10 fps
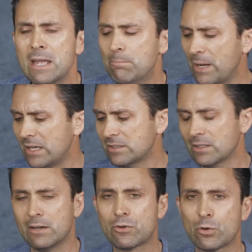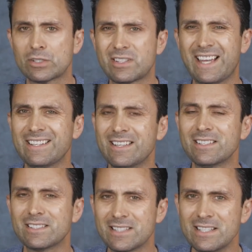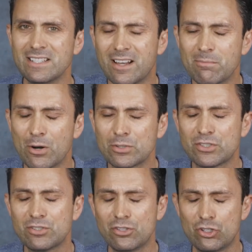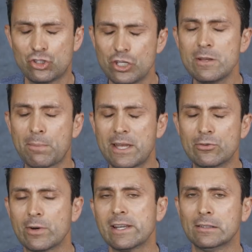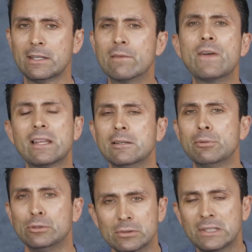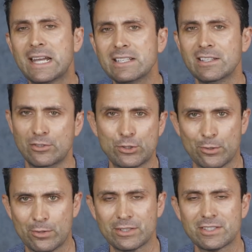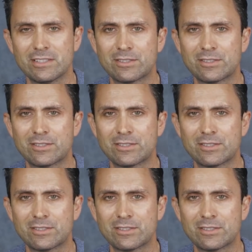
But of course, that is the most cheap and readily available lighting source.